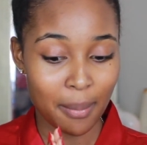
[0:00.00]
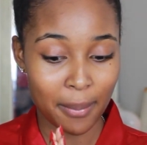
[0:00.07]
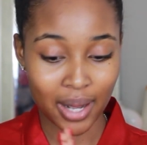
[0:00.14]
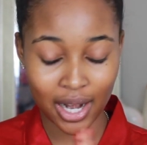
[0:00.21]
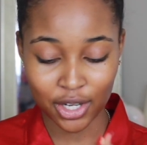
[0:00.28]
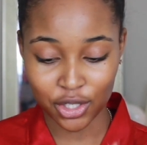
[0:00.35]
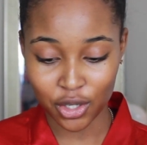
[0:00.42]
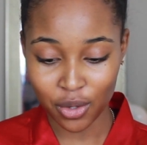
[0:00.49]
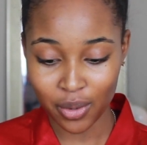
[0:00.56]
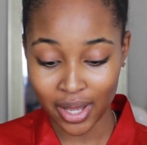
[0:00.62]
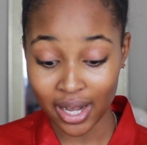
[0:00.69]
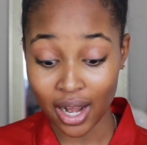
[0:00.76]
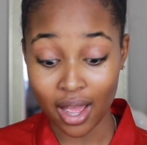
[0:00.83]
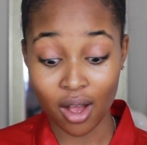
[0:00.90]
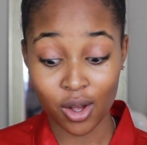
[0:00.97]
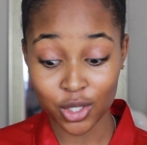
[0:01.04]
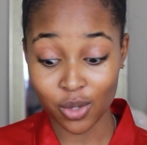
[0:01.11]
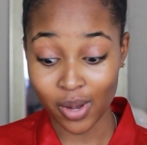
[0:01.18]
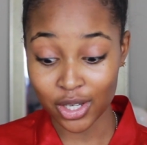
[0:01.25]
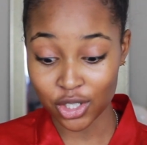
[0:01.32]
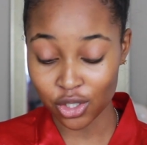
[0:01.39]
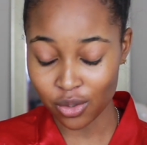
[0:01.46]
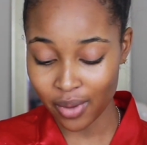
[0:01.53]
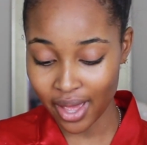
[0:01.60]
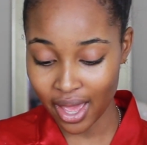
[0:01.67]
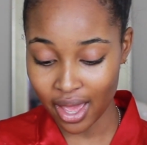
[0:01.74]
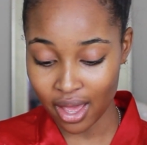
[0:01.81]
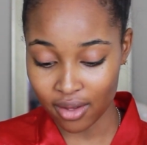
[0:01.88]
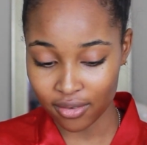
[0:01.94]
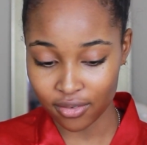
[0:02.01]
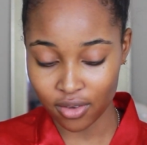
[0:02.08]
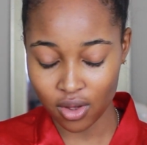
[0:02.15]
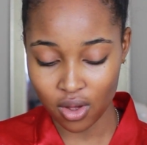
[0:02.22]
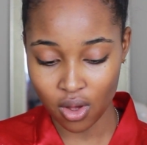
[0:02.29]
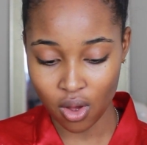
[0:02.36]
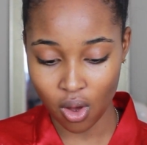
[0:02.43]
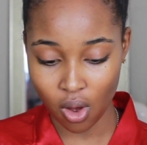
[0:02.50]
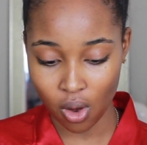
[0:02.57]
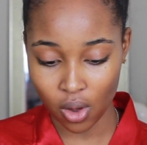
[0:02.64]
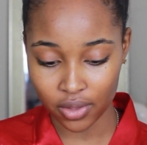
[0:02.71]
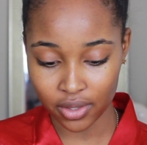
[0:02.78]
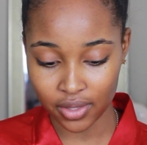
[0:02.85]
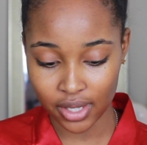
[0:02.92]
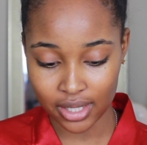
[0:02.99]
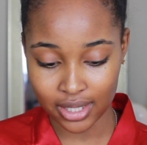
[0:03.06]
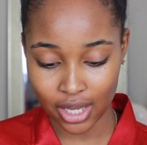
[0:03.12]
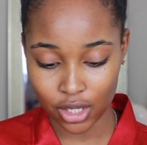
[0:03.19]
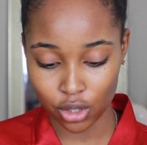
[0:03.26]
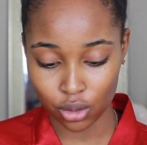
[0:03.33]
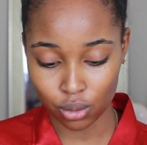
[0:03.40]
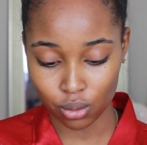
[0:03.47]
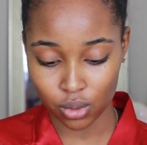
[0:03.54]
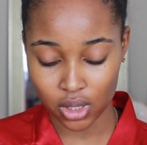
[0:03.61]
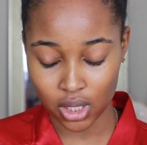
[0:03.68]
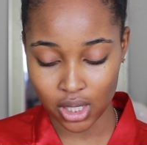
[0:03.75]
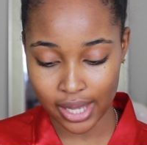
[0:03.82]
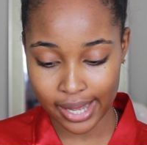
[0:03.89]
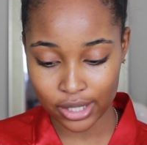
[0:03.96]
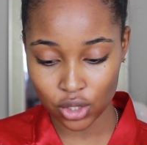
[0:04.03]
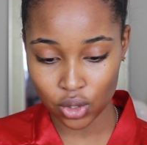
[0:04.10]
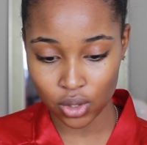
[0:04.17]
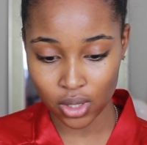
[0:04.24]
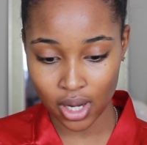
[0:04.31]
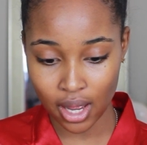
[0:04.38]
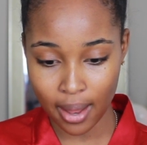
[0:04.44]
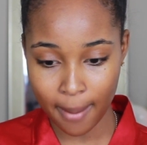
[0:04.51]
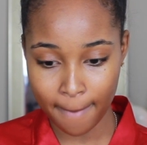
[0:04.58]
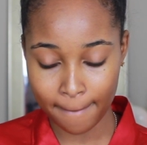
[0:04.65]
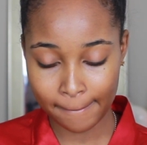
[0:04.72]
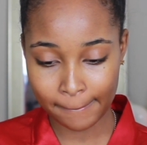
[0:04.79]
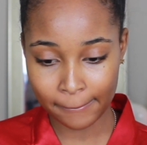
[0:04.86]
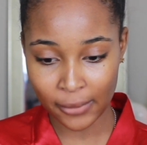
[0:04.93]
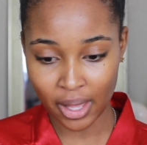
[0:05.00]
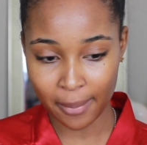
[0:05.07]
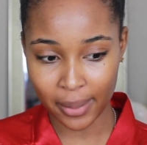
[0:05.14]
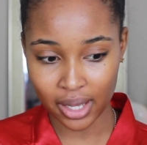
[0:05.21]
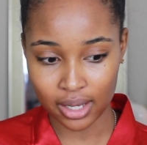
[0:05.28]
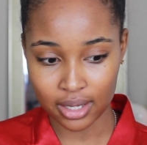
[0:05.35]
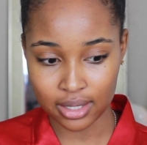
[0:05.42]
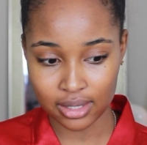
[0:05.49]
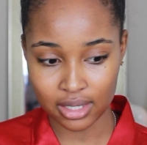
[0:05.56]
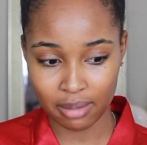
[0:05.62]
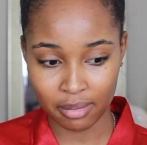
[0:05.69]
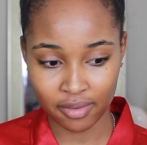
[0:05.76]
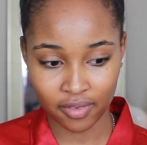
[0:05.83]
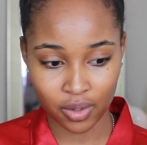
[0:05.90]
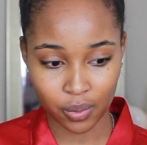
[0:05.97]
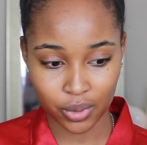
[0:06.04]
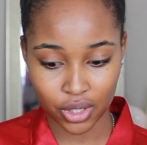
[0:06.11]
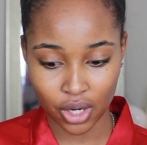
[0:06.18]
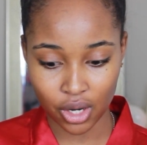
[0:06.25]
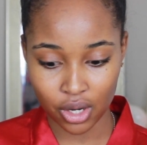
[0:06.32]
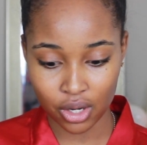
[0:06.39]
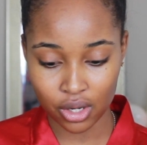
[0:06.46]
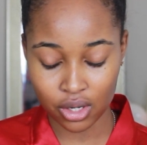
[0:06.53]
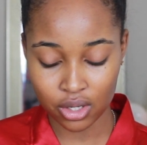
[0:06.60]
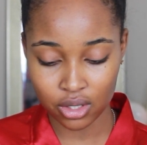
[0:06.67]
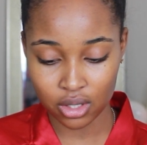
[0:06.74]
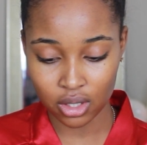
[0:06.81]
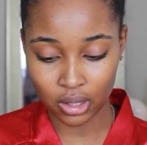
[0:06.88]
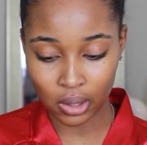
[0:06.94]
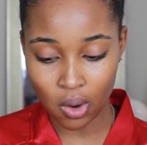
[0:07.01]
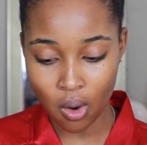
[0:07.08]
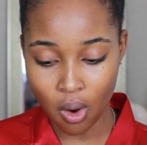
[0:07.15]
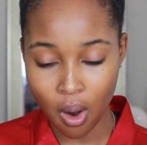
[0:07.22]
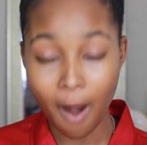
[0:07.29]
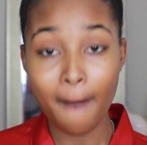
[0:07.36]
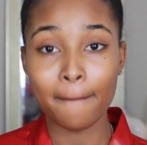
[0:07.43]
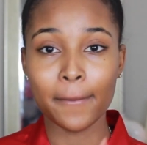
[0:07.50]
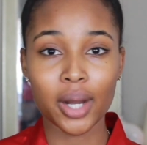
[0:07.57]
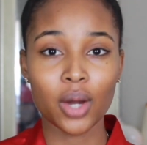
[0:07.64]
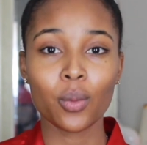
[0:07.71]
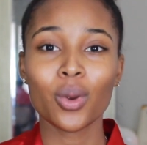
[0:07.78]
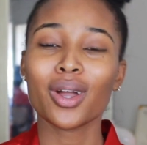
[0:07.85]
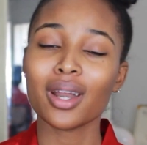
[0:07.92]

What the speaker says: But I don't have all the things I used yesterday because some of it was hers, but we're